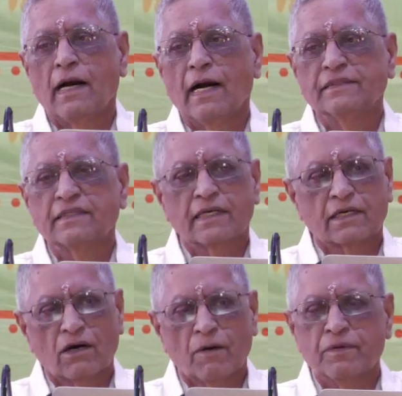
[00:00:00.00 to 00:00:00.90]
I think a
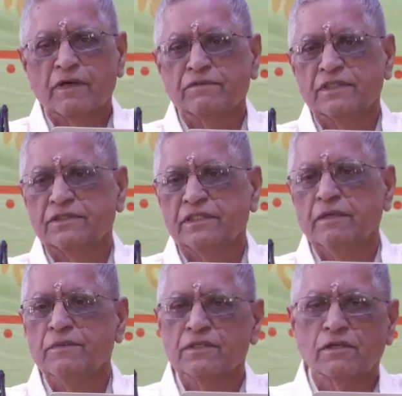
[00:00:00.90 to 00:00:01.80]
copy of the
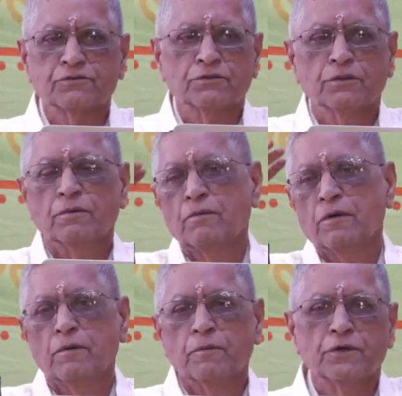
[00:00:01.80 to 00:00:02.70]
theme is also
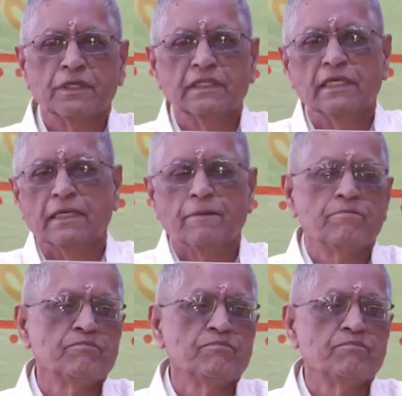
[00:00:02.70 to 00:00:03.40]
put in the